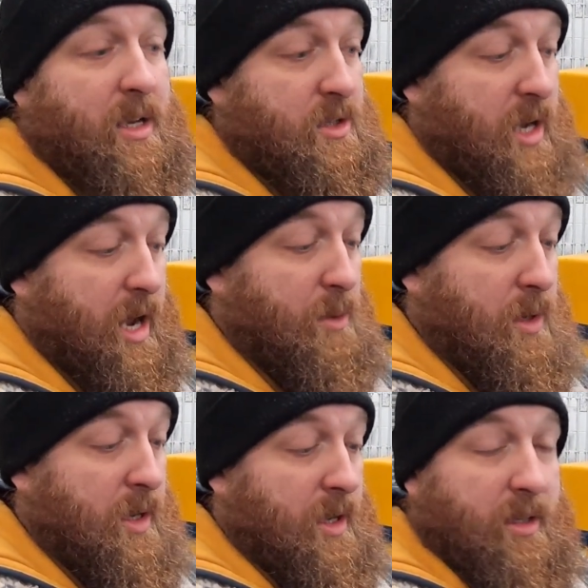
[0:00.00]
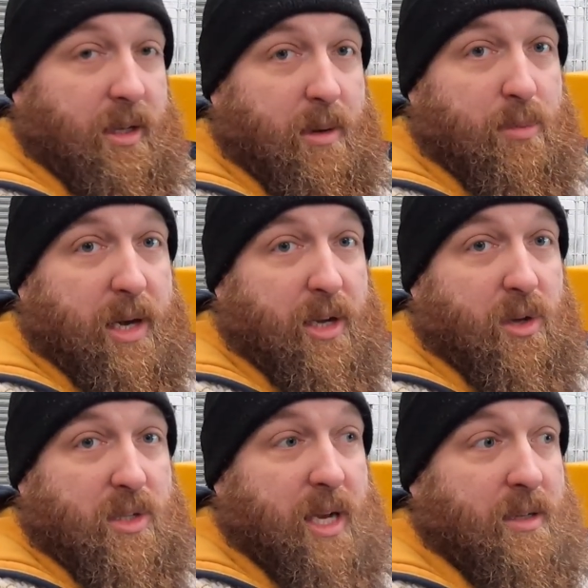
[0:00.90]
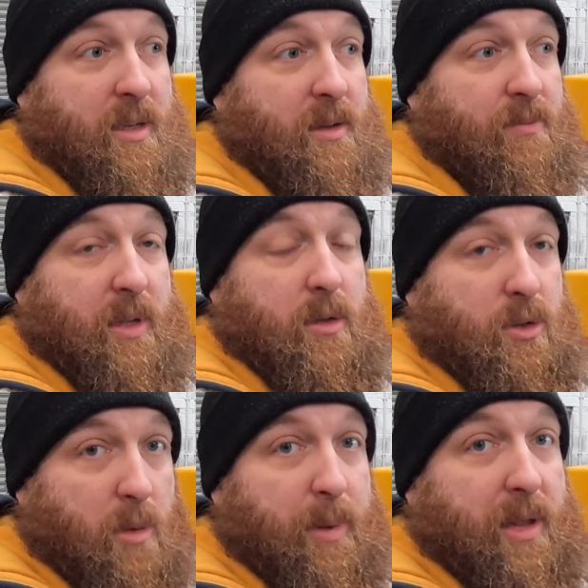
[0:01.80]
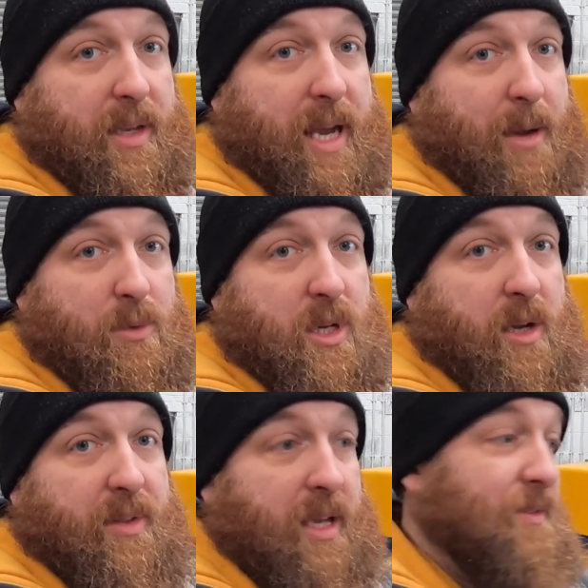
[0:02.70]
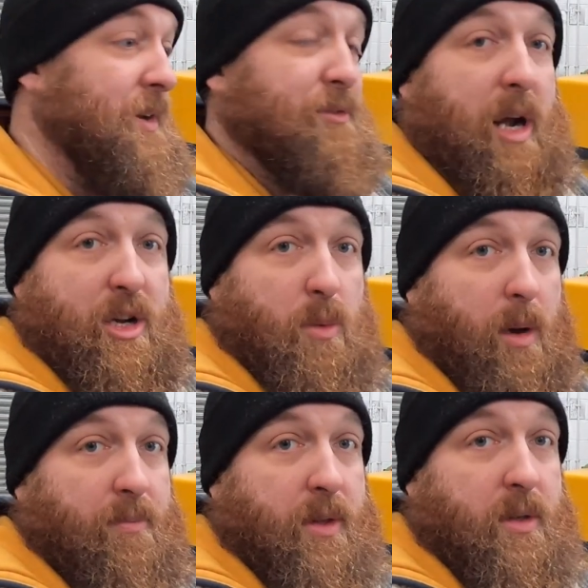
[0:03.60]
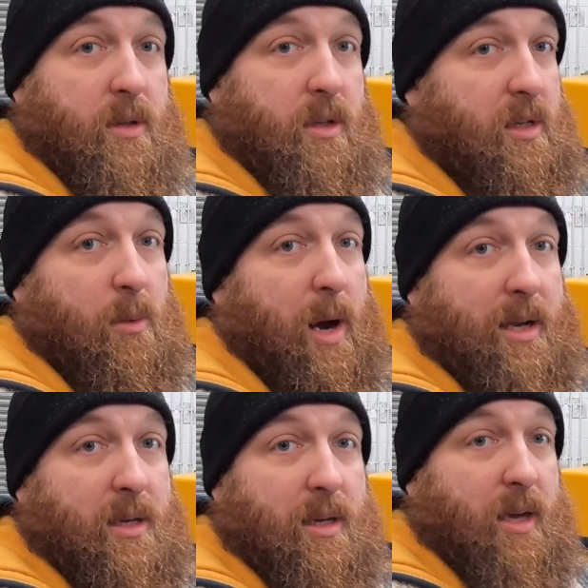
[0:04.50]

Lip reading: So you can bring yours in, dump it on the counter, they give you a fresh one, you're away.